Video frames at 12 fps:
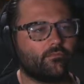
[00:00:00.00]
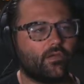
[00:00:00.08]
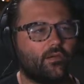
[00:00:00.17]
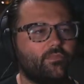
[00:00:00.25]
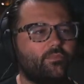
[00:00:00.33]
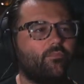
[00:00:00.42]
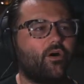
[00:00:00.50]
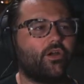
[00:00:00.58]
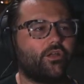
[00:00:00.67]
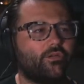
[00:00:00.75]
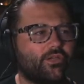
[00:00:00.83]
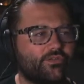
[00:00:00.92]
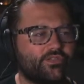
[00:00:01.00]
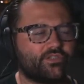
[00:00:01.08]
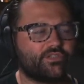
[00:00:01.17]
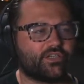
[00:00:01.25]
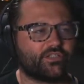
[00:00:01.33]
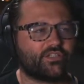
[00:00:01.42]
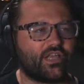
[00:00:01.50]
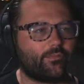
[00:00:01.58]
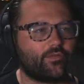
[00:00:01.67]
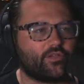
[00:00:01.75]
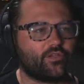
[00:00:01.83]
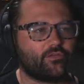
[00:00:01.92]
I mean, Mario used touch
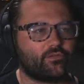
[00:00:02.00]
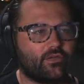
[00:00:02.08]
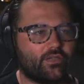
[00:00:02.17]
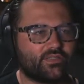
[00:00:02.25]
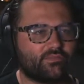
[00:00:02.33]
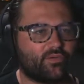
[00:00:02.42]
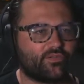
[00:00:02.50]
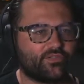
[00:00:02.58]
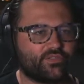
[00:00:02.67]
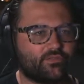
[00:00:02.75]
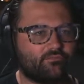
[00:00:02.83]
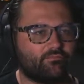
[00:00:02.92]
damage as opposed to